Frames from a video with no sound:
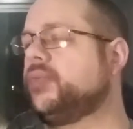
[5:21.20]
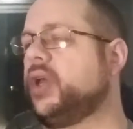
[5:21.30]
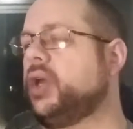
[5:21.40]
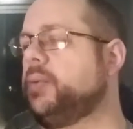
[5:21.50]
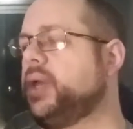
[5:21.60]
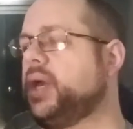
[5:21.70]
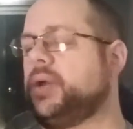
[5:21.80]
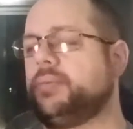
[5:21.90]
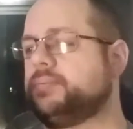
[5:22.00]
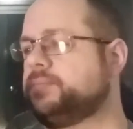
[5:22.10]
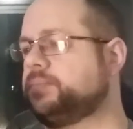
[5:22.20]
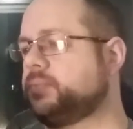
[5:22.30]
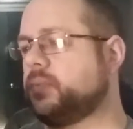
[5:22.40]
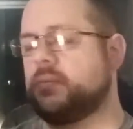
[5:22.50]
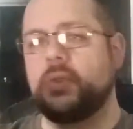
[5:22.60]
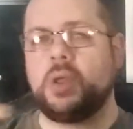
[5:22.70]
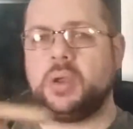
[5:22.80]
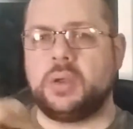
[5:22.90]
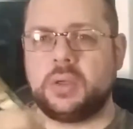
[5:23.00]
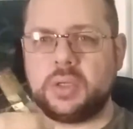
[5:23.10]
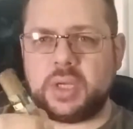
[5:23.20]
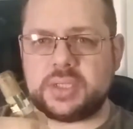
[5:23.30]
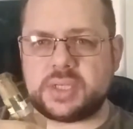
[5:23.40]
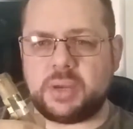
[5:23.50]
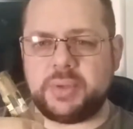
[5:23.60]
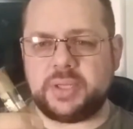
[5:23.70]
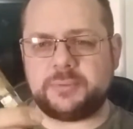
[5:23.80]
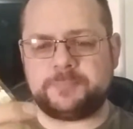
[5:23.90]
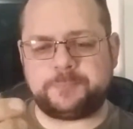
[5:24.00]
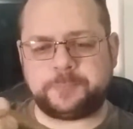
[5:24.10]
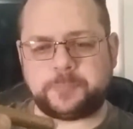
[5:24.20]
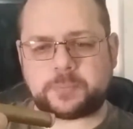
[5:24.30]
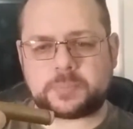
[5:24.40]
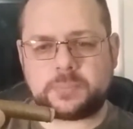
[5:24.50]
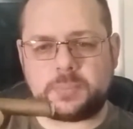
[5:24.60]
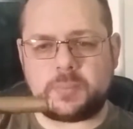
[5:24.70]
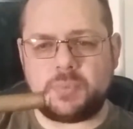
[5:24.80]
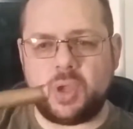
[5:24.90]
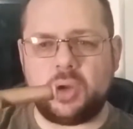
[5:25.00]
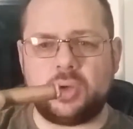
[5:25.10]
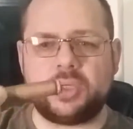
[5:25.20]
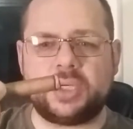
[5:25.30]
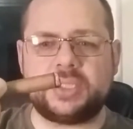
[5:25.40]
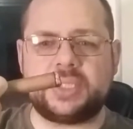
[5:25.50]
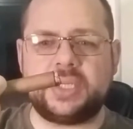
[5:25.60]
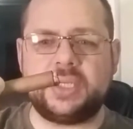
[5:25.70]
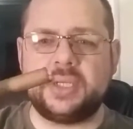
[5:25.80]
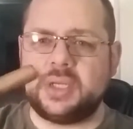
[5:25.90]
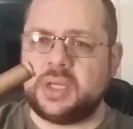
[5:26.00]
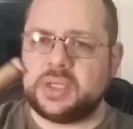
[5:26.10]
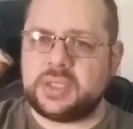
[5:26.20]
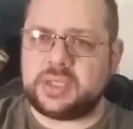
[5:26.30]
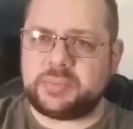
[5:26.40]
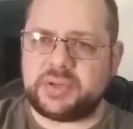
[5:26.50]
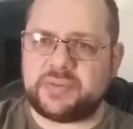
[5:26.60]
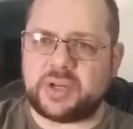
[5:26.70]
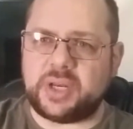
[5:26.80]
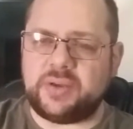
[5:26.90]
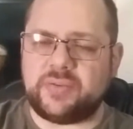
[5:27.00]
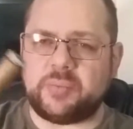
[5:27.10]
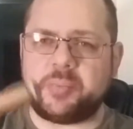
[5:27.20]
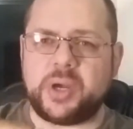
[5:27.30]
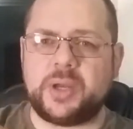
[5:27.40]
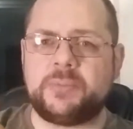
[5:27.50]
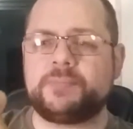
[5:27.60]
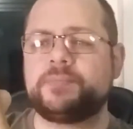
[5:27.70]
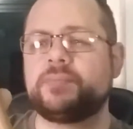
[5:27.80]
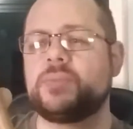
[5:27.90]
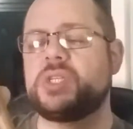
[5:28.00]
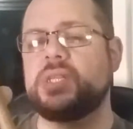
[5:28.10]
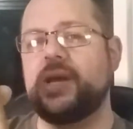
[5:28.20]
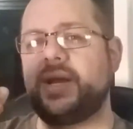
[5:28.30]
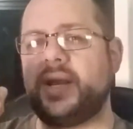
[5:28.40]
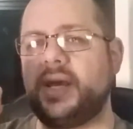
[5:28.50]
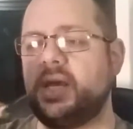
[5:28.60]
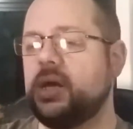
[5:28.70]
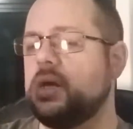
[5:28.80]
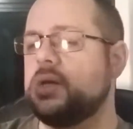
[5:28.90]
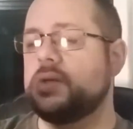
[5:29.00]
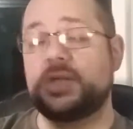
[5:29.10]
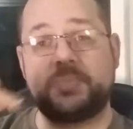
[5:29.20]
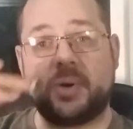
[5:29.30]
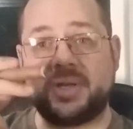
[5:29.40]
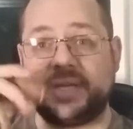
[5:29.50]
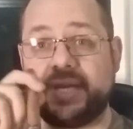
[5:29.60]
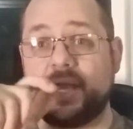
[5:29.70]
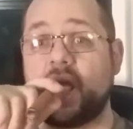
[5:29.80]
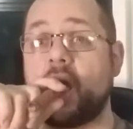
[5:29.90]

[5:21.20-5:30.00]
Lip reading: There we go. That's coming along nicely. A little bit of an uneven burn, slightly spicy.